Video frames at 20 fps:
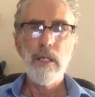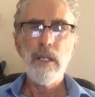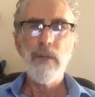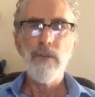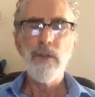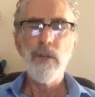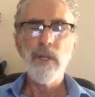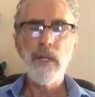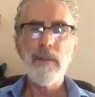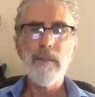
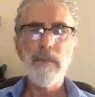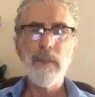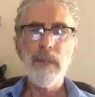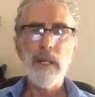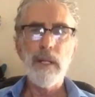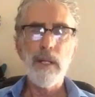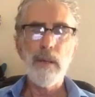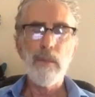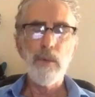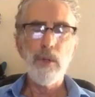You can
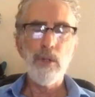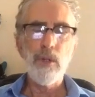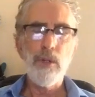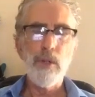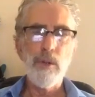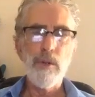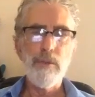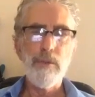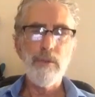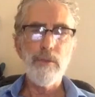get a little more
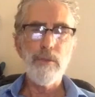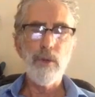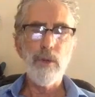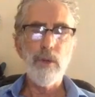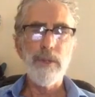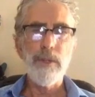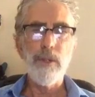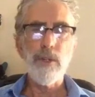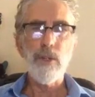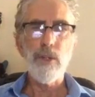shoulder fore
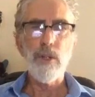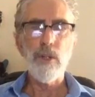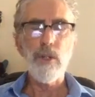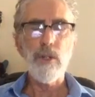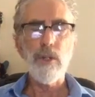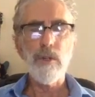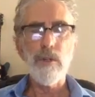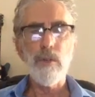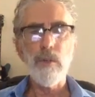on the circle, so